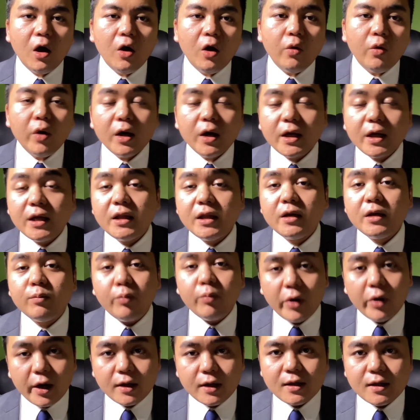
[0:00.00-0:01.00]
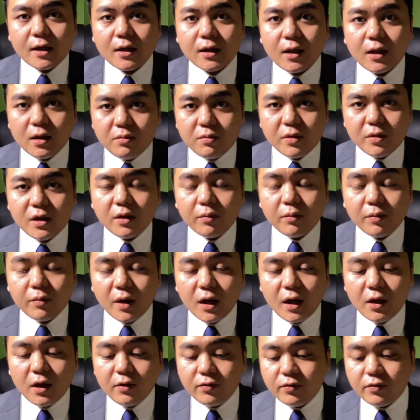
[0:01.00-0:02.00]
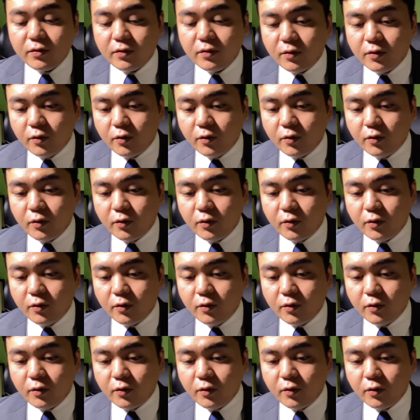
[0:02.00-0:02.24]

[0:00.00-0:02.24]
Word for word: Well, I'm gonna break that limiting belief